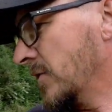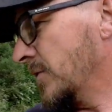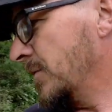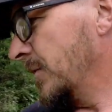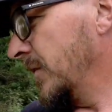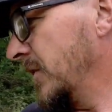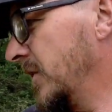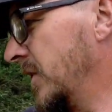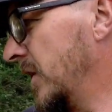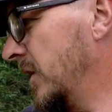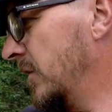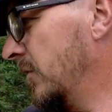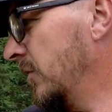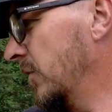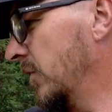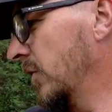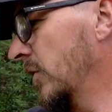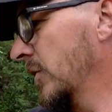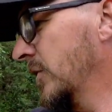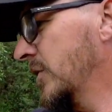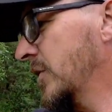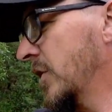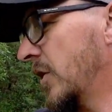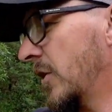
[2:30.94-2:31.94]
material
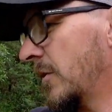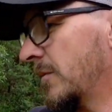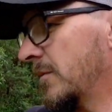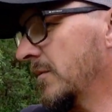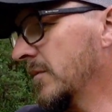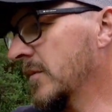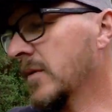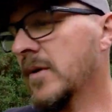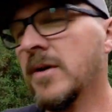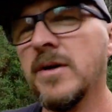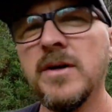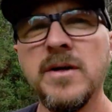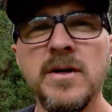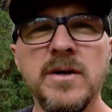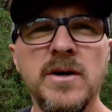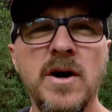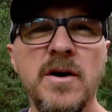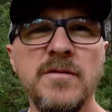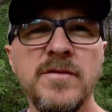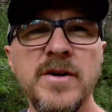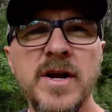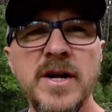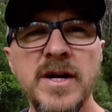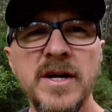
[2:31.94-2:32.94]
on top, I
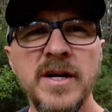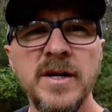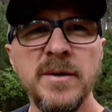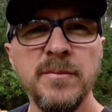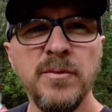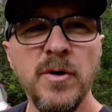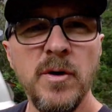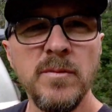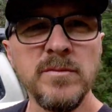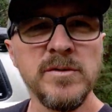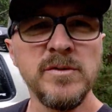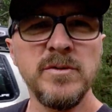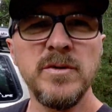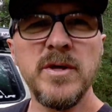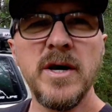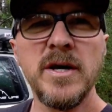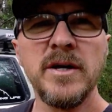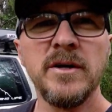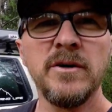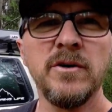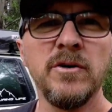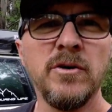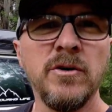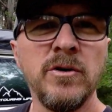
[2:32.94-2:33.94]
haven't had any problems with that
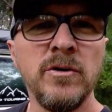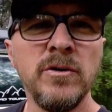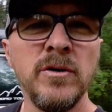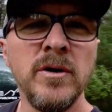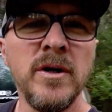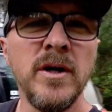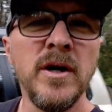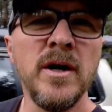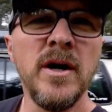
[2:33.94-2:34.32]
at all.